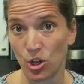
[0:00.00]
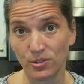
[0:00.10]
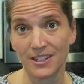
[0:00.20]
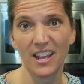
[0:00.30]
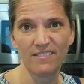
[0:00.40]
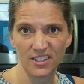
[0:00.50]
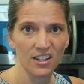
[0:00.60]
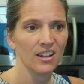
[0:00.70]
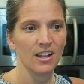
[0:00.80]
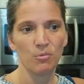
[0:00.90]
toast left,
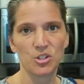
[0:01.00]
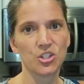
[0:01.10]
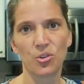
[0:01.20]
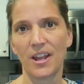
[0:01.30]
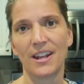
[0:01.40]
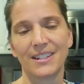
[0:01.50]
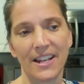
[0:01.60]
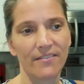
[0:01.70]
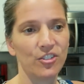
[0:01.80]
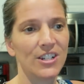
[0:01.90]
which is okay because
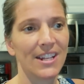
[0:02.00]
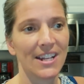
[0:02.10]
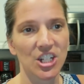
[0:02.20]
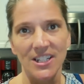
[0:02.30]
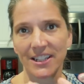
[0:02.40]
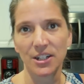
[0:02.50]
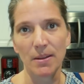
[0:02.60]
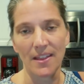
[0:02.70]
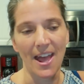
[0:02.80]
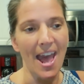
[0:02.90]
I can freeze it and just a
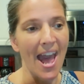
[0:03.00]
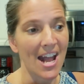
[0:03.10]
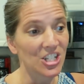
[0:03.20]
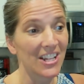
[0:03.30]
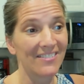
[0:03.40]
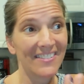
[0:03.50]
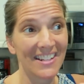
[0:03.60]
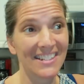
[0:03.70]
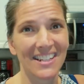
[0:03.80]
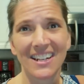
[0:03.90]
little bit of that hash left and
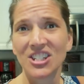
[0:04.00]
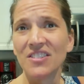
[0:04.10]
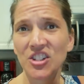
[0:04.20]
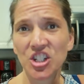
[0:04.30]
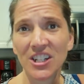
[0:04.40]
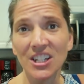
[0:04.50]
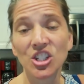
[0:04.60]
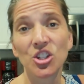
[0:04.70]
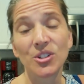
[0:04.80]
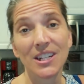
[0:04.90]
that's it. And I still have the
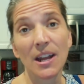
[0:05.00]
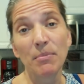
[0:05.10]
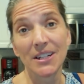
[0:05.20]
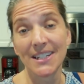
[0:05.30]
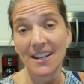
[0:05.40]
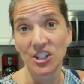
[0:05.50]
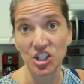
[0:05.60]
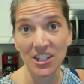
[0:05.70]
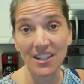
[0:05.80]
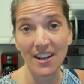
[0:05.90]
chicken, so today I'm gonna take
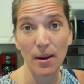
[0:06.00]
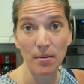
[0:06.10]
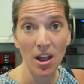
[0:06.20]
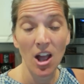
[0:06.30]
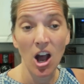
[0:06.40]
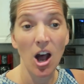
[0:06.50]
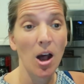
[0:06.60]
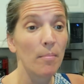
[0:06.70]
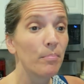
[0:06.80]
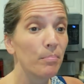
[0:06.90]
the chicken that I
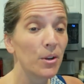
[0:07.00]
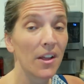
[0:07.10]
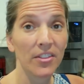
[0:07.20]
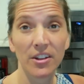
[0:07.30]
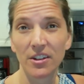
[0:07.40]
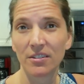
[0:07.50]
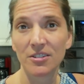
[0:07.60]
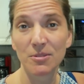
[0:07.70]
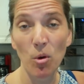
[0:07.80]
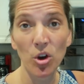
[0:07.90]
um, put on the
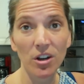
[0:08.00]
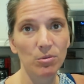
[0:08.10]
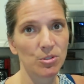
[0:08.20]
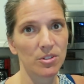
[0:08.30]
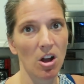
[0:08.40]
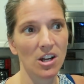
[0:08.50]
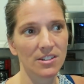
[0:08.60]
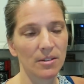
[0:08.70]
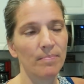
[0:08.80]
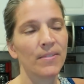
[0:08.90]
smoker, which was
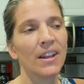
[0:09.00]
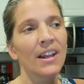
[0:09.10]
awesome,